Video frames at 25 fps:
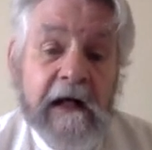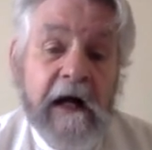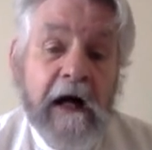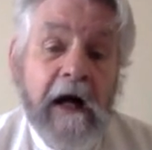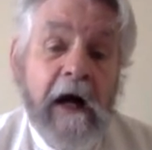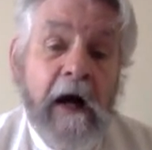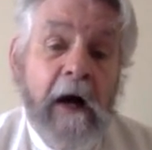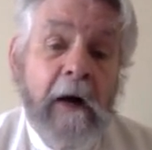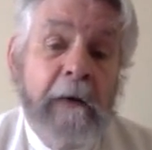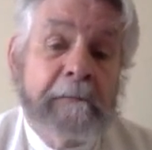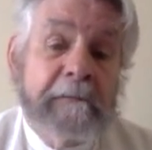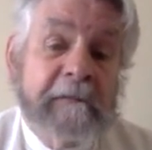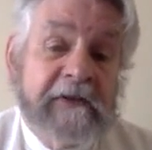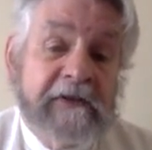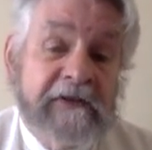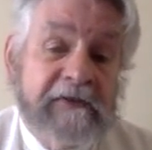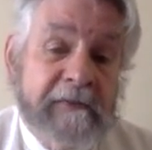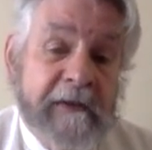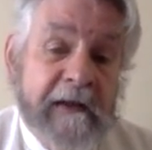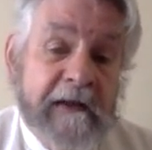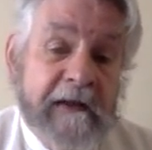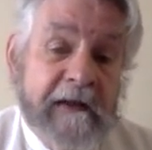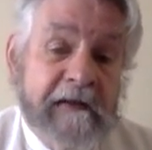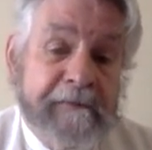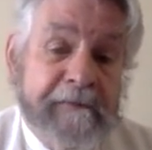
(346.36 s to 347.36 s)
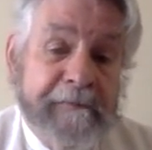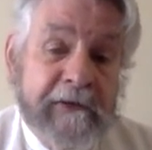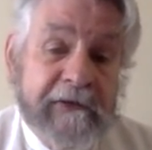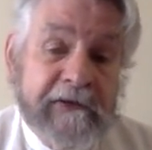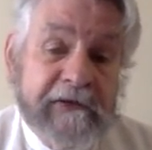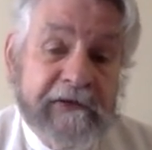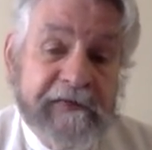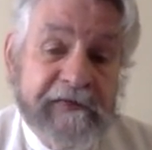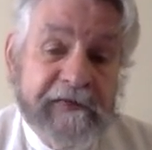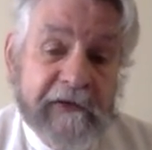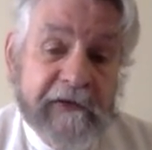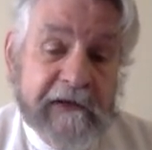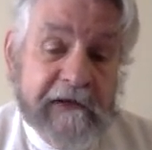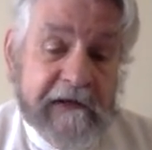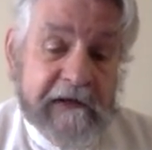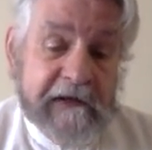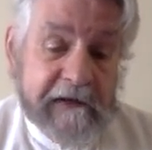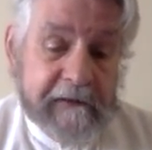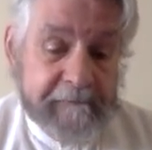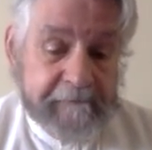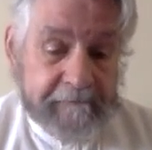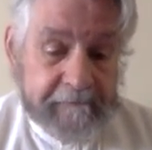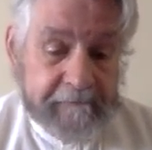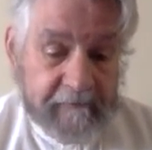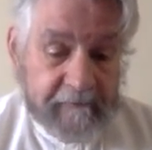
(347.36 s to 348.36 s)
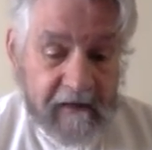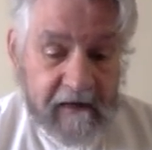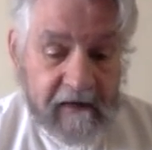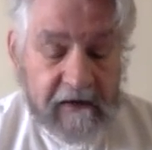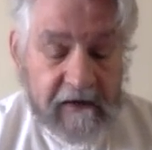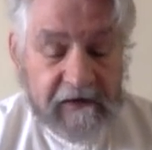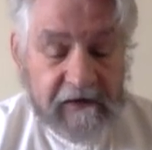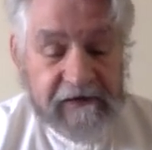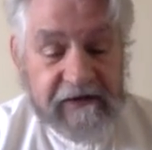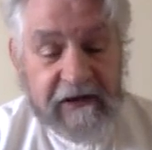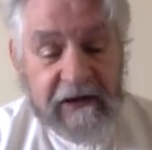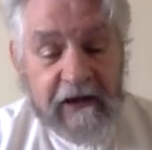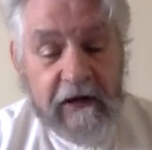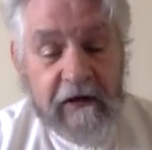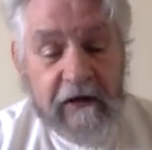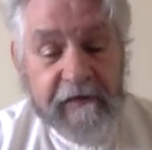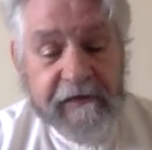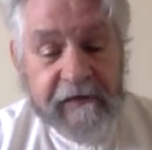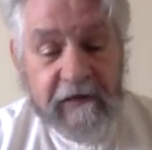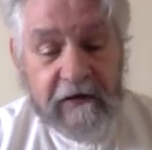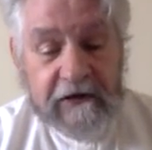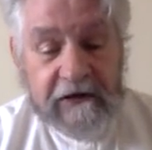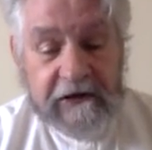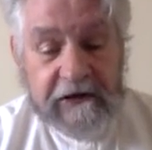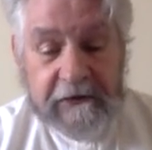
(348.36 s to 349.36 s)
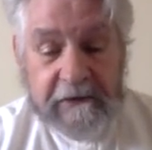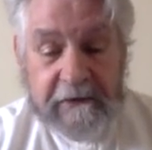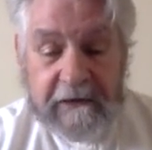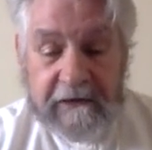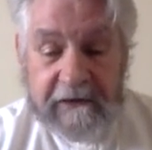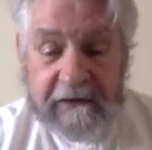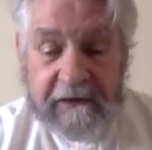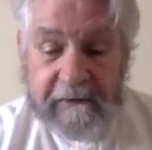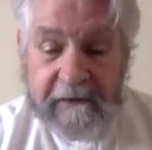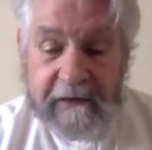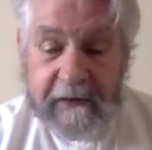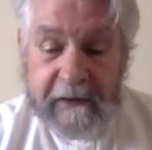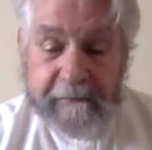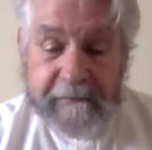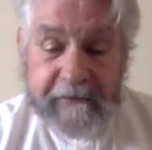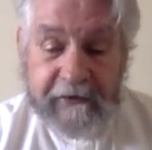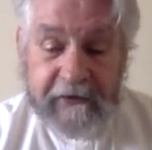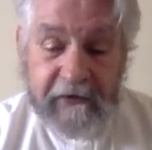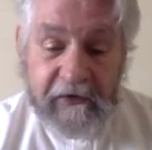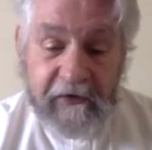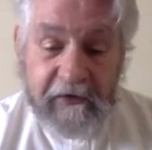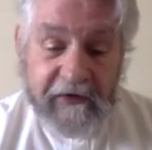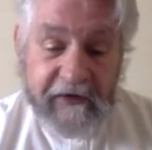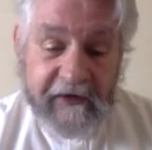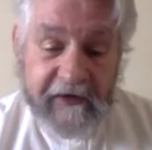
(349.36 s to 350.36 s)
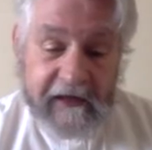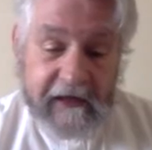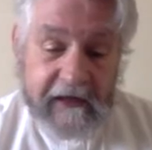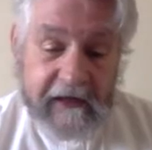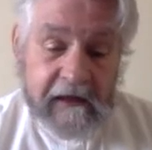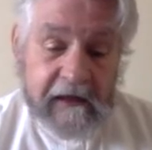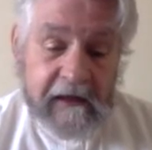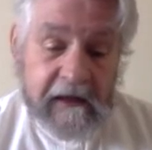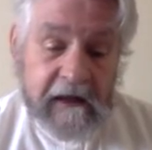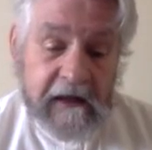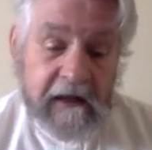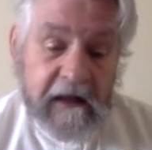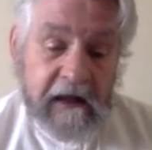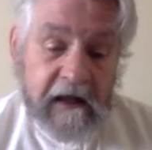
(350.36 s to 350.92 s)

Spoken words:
opened his mouth, put his foot in it, said, I'll follow you anywhere, but not there.